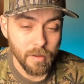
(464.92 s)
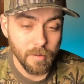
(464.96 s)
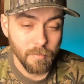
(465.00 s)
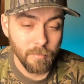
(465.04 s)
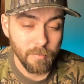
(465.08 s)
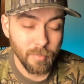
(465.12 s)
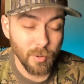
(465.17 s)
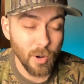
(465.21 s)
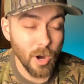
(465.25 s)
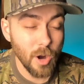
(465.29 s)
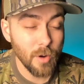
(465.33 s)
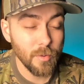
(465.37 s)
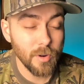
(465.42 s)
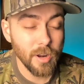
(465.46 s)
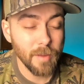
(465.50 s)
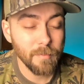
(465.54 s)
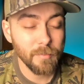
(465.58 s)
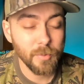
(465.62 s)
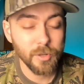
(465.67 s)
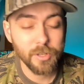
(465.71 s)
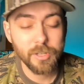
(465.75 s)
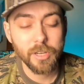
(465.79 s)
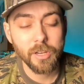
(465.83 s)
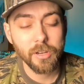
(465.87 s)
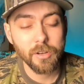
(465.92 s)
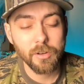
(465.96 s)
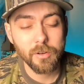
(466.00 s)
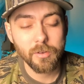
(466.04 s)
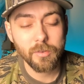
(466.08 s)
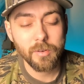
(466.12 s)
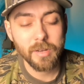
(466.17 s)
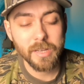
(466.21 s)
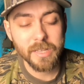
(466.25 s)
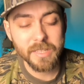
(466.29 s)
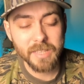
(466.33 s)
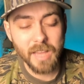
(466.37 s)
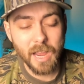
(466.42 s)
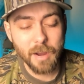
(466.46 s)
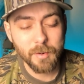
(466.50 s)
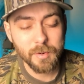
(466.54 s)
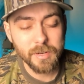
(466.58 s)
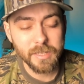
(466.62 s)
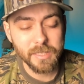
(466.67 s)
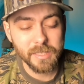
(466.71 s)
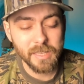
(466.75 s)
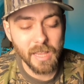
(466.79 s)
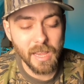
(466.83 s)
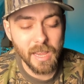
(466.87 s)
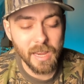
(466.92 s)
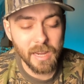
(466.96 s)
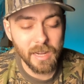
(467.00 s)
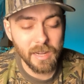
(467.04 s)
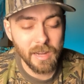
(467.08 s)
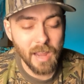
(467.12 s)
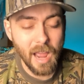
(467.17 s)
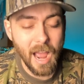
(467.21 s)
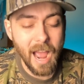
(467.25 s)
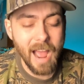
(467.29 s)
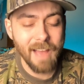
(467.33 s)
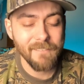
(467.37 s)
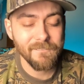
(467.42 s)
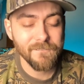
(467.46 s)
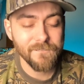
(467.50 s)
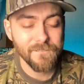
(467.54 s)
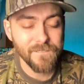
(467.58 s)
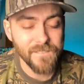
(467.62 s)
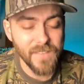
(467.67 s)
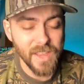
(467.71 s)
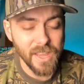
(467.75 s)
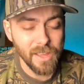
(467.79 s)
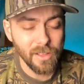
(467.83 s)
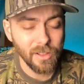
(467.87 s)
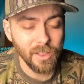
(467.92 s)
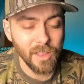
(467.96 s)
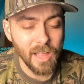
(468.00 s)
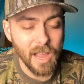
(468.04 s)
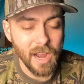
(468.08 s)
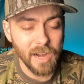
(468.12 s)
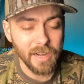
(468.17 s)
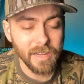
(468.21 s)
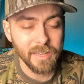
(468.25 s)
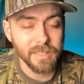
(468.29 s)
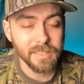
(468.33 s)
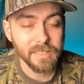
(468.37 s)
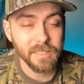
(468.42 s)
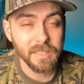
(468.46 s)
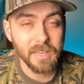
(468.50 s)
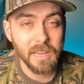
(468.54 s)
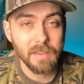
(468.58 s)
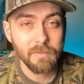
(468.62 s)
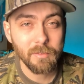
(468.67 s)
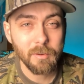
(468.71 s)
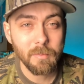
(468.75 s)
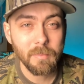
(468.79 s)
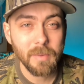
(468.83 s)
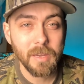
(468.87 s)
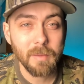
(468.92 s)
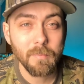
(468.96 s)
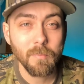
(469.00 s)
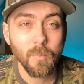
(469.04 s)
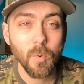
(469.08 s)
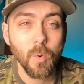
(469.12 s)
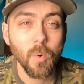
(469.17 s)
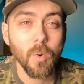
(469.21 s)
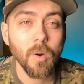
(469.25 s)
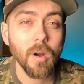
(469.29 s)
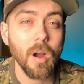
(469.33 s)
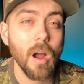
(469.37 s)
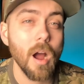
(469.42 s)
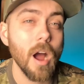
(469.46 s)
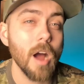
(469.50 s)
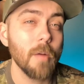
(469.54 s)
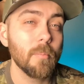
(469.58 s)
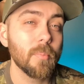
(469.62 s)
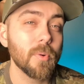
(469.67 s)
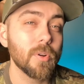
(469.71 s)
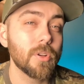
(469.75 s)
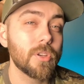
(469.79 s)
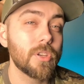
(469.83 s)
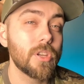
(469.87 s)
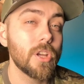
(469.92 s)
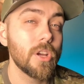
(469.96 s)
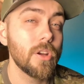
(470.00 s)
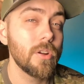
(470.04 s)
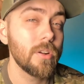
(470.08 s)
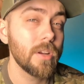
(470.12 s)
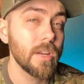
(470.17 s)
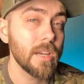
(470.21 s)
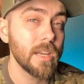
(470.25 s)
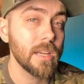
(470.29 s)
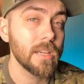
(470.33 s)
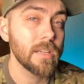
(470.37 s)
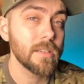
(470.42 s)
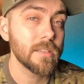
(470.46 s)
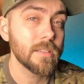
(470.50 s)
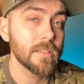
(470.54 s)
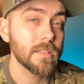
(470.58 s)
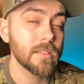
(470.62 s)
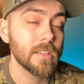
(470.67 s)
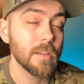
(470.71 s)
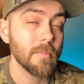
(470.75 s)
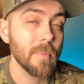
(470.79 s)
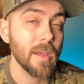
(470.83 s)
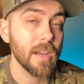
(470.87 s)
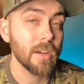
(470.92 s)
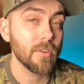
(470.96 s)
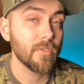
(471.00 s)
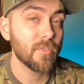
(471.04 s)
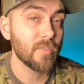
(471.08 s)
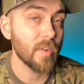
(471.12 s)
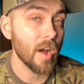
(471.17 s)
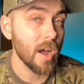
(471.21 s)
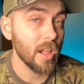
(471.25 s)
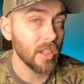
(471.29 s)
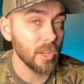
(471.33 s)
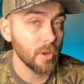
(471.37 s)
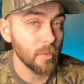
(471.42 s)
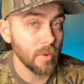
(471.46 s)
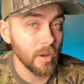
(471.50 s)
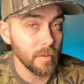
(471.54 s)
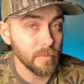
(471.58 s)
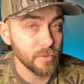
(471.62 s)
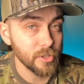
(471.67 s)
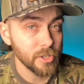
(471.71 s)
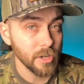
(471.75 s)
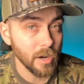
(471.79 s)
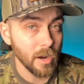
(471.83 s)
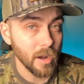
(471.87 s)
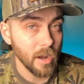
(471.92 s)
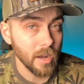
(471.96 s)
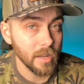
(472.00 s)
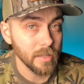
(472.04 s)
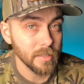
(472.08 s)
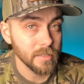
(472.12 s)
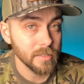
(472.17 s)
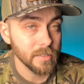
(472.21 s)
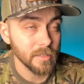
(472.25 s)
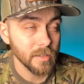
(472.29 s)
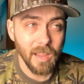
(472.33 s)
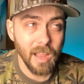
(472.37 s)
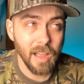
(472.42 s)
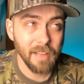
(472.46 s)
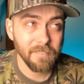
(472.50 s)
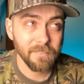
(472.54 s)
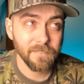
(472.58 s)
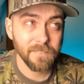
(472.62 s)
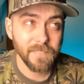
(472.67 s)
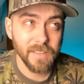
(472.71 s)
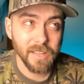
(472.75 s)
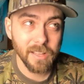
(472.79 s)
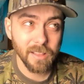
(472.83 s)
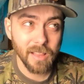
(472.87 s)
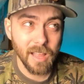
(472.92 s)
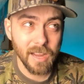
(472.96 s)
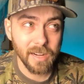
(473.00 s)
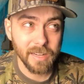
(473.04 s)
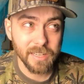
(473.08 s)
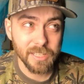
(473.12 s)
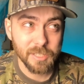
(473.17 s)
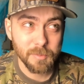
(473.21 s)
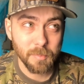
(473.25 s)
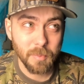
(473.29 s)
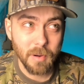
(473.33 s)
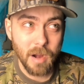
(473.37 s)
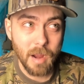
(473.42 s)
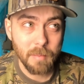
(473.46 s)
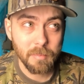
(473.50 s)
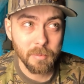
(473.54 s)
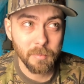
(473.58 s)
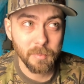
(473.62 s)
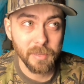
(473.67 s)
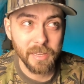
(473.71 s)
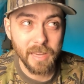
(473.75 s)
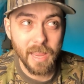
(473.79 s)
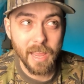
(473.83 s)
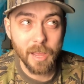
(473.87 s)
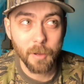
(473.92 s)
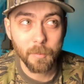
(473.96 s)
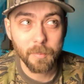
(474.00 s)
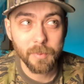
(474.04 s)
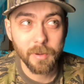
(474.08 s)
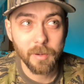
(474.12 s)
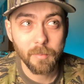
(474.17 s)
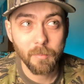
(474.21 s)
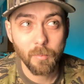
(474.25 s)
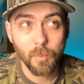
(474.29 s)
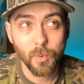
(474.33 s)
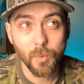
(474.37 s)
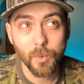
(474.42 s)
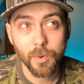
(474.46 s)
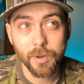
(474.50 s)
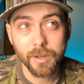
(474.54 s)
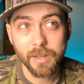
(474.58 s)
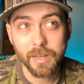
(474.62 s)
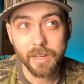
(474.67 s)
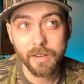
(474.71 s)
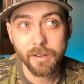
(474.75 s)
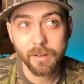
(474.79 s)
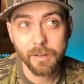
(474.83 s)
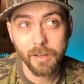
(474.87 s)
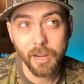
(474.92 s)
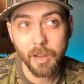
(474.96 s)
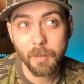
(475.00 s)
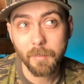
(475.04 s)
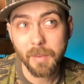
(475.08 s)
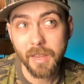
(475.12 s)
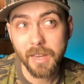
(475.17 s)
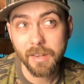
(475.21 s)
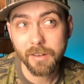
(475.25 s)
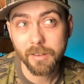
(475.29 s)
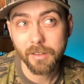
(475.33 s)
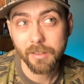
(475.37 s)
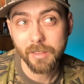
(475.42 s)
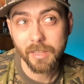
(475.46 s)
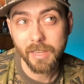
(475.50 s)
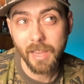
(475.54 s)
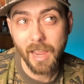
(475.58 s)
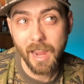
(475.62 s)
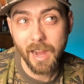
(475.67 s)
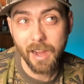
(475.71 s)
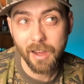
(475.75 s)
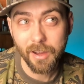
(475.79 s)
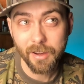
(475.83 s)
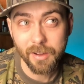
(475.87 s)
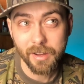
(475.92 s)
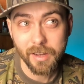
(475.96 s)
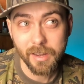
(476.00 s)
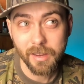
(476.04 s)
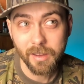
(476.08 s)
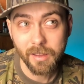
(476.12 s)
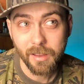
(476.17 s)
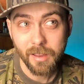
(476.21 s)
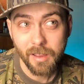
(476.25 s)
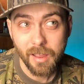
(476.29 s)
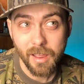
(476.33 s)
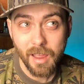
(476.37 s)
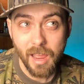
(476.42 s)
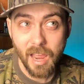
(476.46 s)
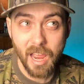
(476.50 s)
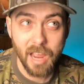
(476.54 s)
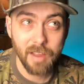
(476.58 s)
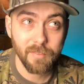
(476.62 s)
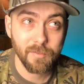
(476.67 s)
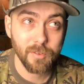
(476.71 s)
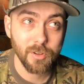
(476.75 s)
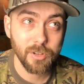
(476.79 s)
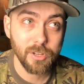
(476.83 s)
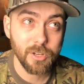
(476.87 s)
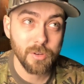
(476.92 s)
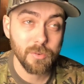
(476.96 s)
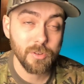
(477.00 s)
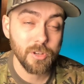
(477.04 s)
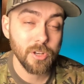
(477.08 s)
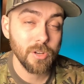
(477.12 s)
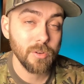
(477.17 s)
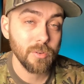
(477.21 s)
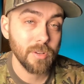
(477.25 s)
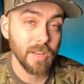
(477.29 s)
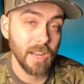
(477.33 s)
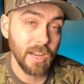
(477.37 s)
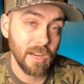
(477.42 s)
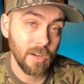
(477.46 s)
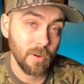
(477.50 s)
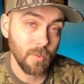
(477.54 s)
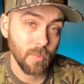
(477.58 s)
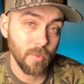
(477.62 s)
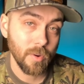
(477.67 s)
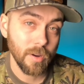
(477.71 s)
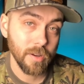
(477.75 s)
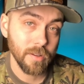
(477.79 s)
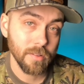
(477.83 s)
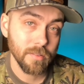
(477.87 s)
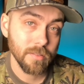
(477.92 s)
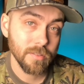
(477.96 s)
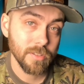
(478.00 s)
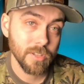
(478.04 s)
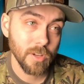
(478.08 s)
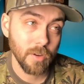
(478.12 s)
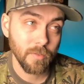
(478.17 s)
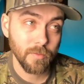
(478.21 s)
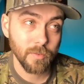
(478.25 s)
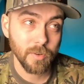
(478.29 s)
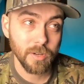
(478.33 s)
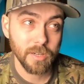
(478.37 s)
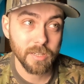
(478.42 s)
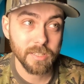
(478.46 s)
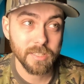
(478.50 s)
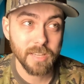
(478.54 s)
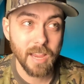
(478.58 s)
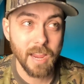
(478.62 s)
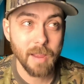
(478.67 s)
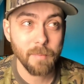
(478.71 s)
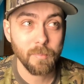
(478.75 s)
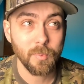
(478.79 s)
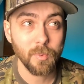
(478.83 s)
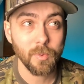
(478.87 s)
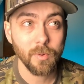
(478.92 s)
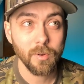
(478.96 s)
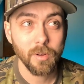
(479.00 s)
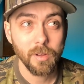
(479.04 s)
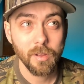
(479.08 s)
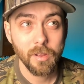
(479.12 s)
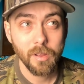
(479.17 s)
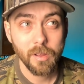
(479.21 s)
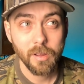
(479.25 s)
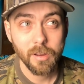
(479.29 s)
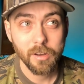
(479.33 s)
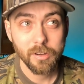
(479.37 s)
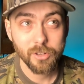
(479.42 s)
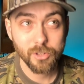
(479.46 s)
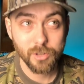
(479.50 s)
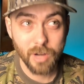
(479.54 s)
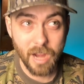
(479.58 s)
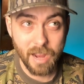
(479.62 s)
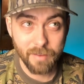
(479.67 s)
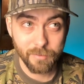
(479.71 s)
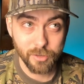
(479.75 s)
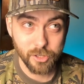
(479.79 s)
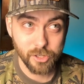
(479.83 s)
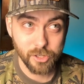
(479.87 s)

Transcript: Pro number 2 is, I would say, I feel like it's given me more opportunities to make follow-up shots. I feel like it's probably helping more deer come into the area after you do take one. So for example, Travis